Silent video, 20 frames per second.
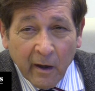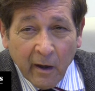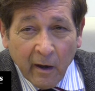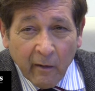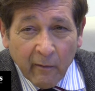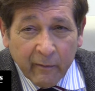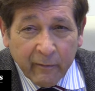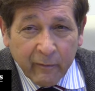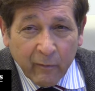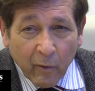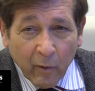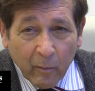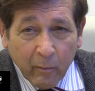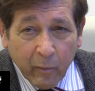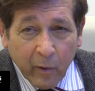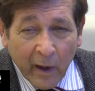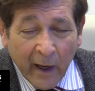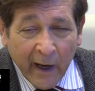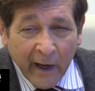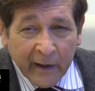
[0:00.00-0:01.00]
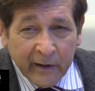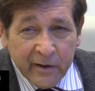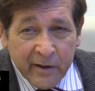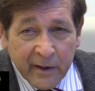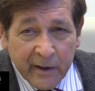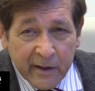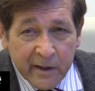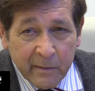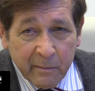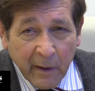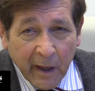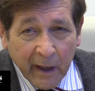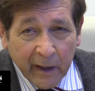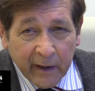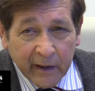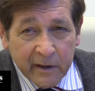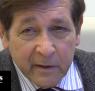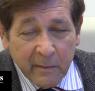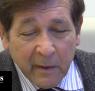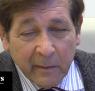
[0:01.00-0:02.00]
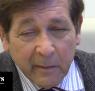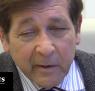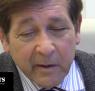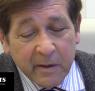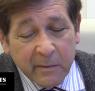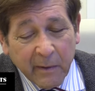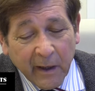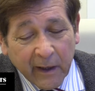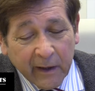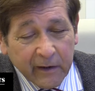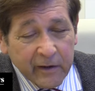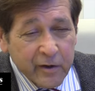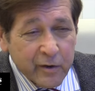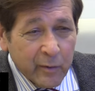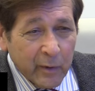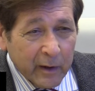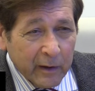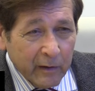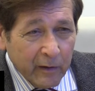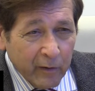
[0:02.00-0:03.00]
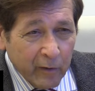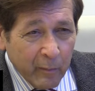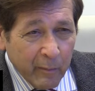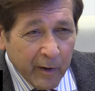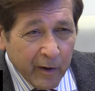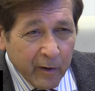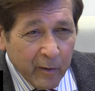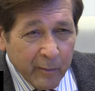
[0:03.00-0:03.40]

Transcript: for blacks and Hispanics, maybe Hispanics doing a little better,